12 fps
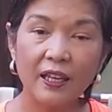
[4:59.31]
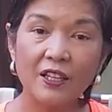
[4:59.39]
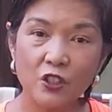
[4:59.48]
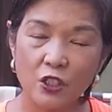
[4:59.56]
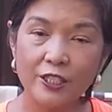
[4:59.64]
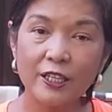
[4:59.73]

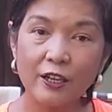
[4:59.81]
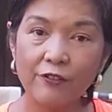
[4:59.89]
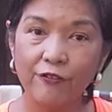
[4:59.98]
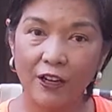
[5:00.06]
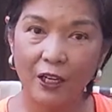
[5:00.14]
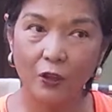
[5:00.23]
and she's gonna
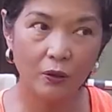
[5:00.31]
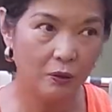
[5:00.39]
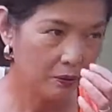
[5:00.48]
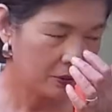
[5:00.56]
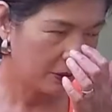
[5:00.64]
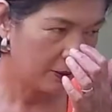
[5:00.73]

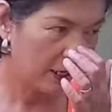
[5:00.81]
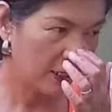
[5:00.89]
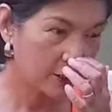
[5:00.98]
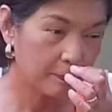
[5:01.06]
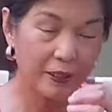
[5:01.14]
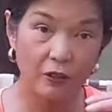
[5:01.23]
follow the
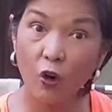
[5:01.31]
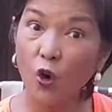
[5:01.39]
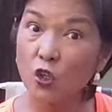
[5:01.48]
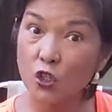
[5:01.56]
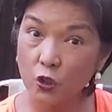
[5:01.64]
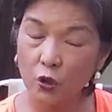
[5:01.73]
husband
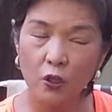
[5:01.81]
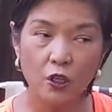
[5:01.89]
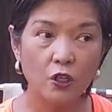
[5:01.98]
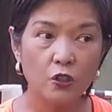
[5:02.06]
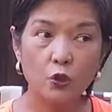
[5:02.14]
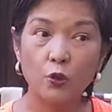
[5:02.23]
also.
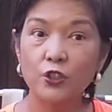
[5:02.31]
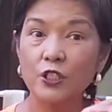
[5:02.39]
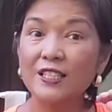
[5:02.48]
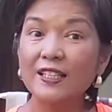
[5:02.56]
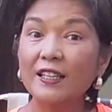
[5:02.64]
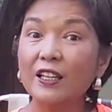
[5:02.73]
So
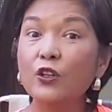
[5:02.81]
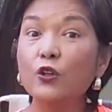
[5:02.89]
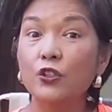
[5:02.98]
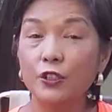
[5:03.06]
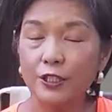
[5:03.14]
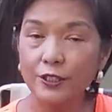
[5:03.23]
she's gonna
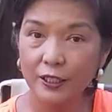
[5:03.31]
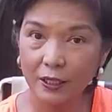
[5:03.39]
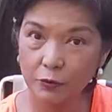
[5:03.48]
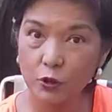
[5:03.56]
use the same